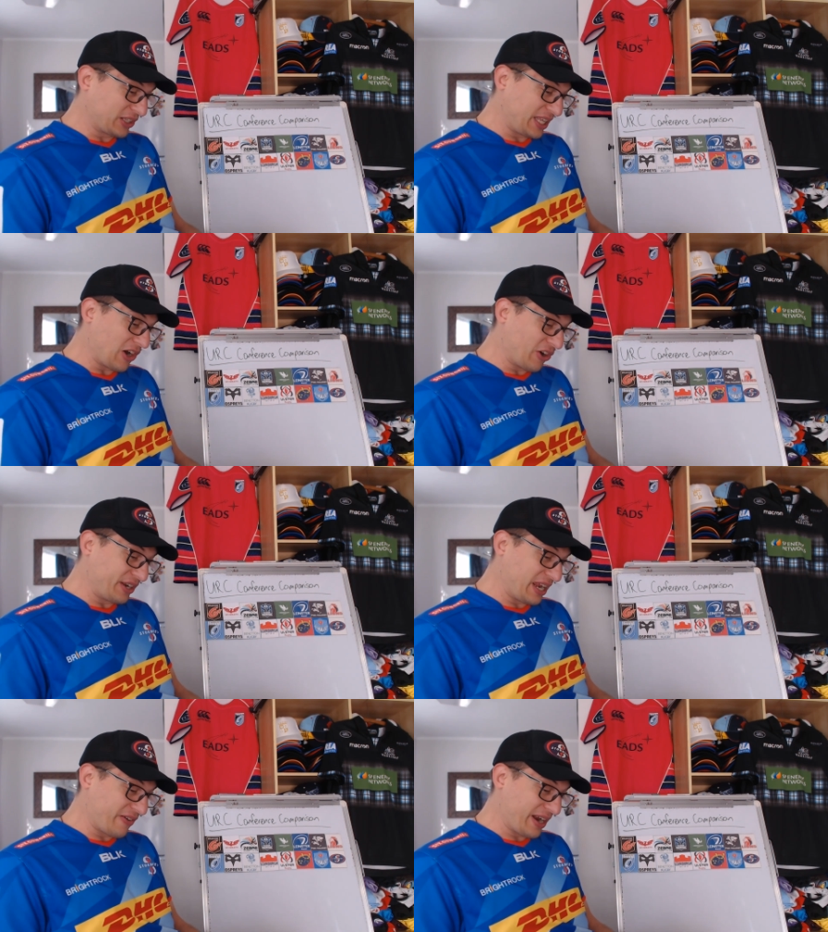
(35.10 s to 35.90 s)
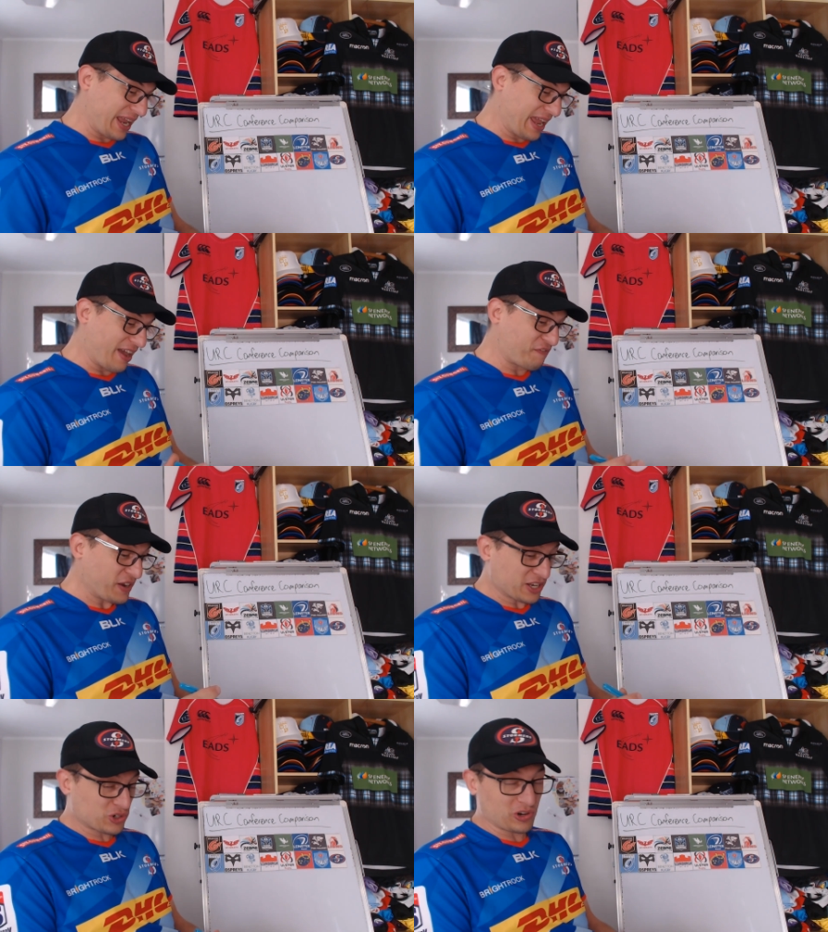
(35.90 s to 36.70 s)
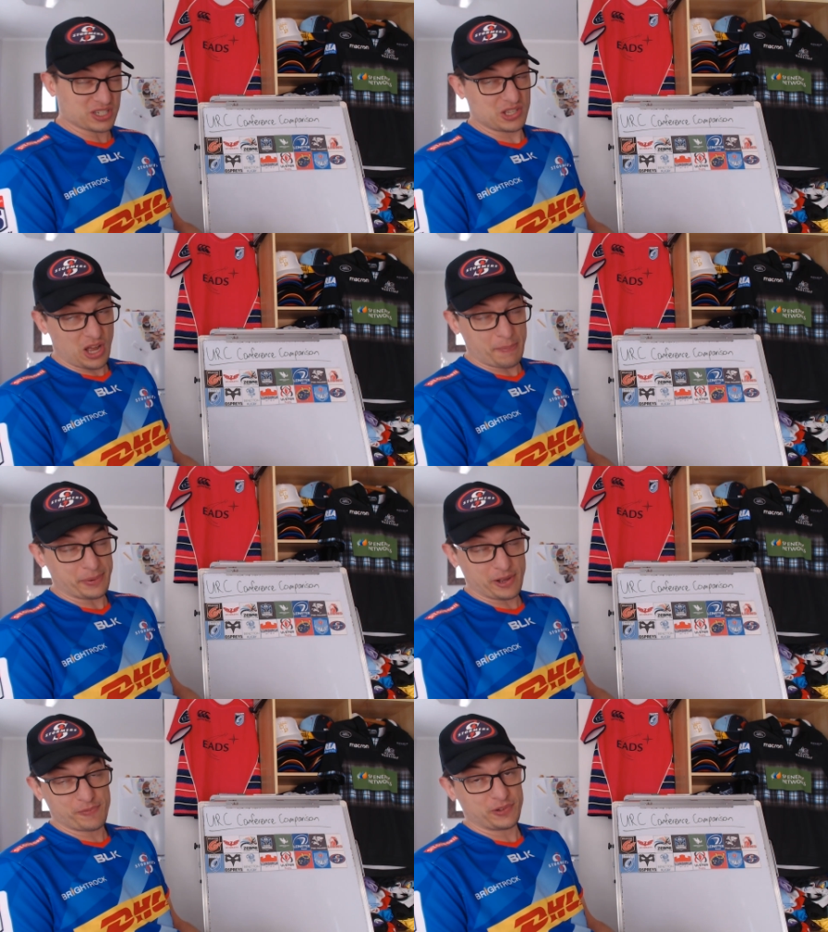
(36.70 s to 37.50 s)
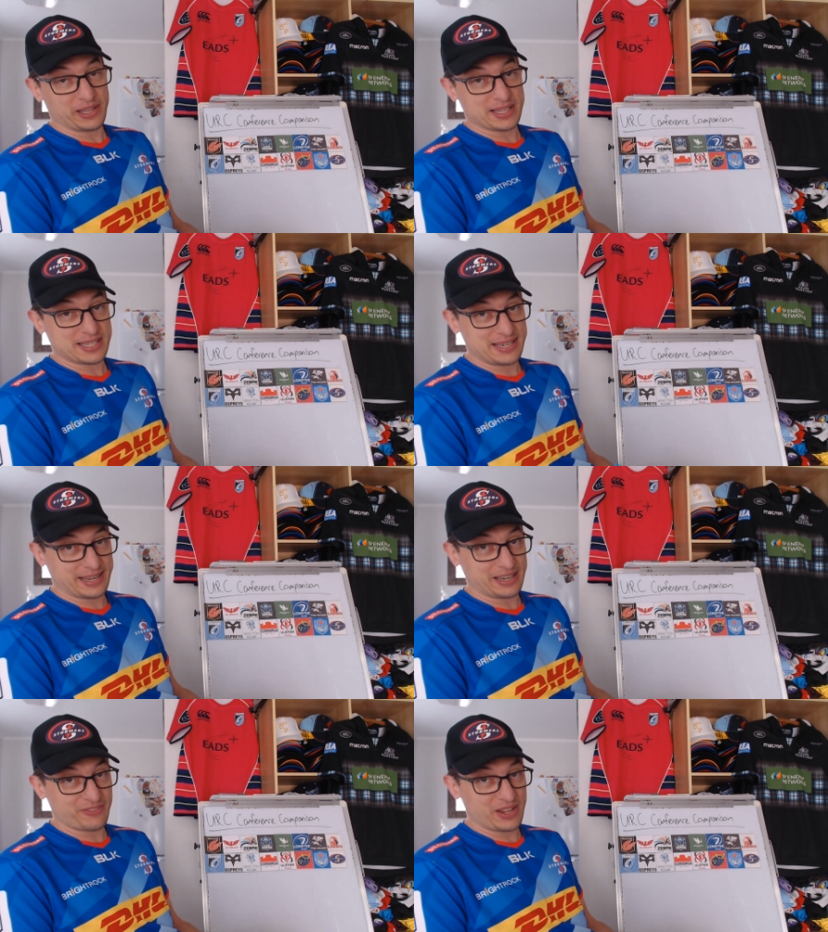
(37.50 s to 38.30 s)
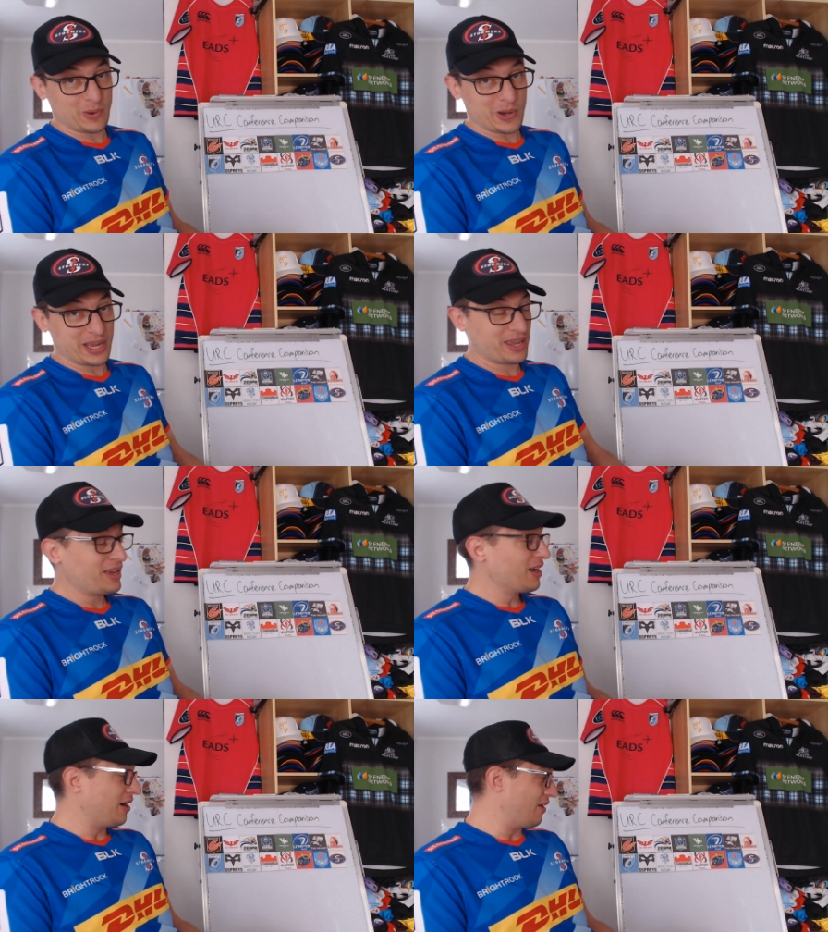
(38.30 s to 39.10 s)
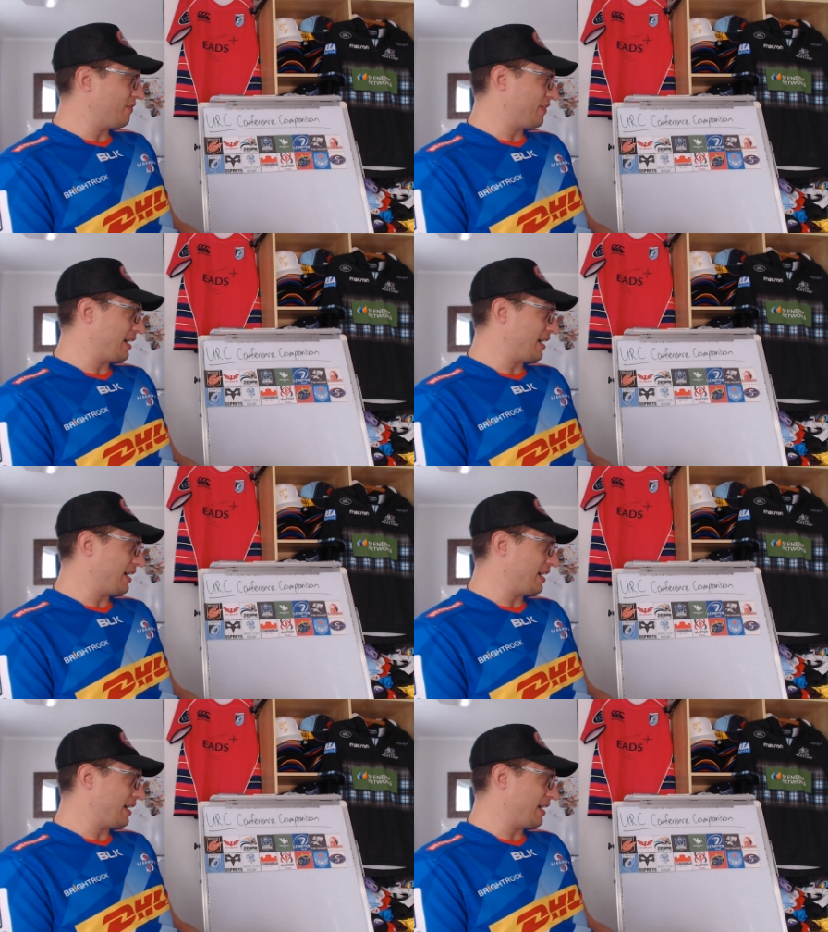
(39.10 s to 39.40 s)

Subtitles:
the odd error here. Fingers crossed not, but hopefully it's indicative anyway of